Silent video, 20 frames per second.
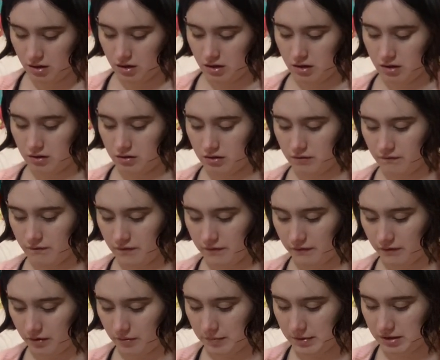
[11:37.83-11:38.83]
There are different
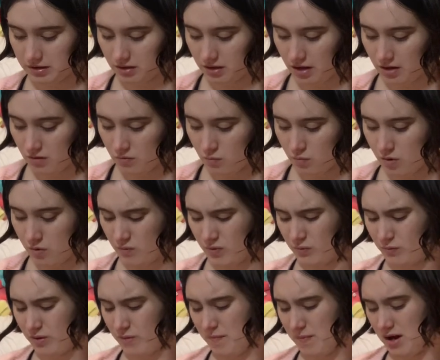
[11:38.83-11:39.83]
Furbies and I don't want one
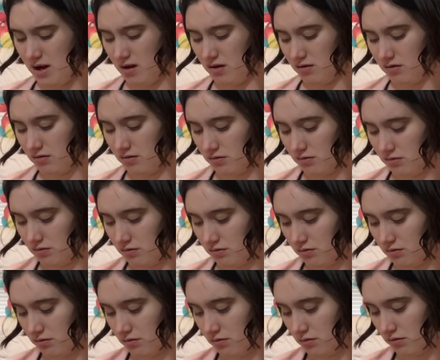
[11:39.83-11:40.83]
with me.
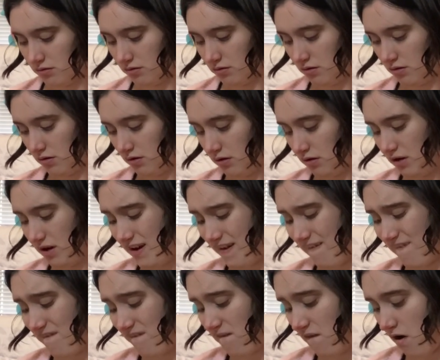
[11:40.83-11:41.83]
Get
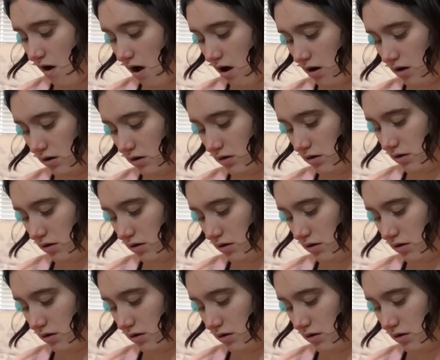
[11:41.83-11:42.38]
fucked.